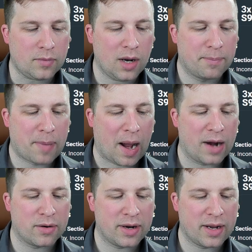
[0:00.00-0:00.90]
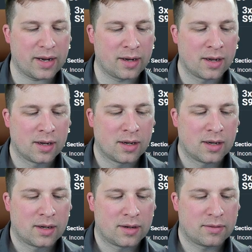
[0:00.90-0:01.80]
pirating
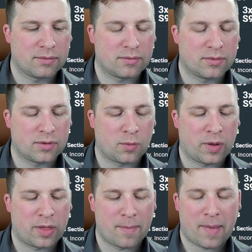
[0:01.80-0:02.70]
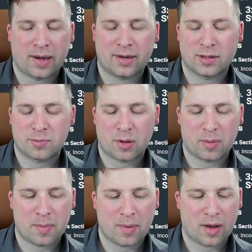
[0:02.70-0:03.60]
with the Mantis pulling
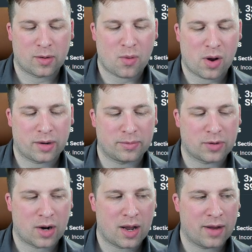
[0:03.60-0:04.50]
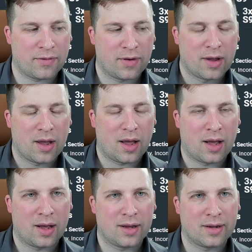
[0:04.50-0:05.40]
people out of Quantum Drive,
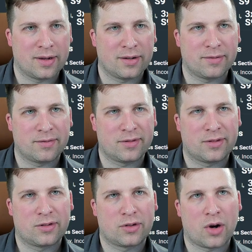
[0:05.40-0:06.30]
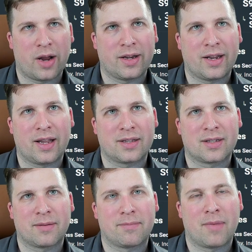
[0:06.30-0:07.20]
trying to get
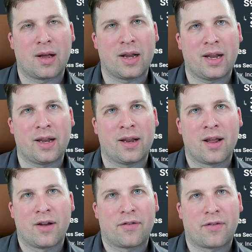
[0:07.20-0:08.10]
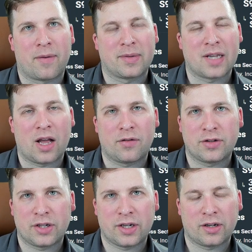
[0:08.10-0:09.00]
some money from
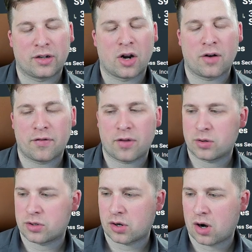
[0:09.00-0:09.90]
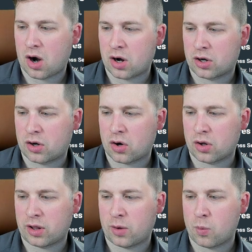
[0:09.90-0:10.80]
salvaging. None of those are
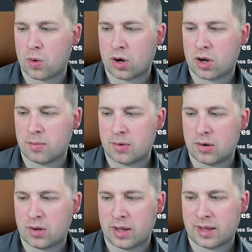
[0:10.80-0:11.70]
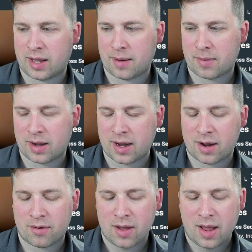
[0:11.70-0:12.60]
currently workable in the game right
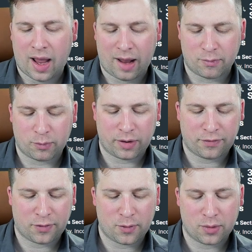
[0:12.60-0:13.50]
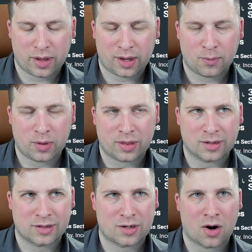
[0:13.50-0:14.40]
now. And refueling with the
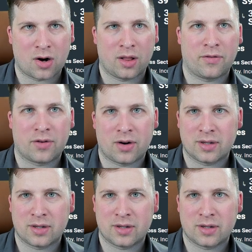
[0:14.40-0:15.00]
Star Lifter, as an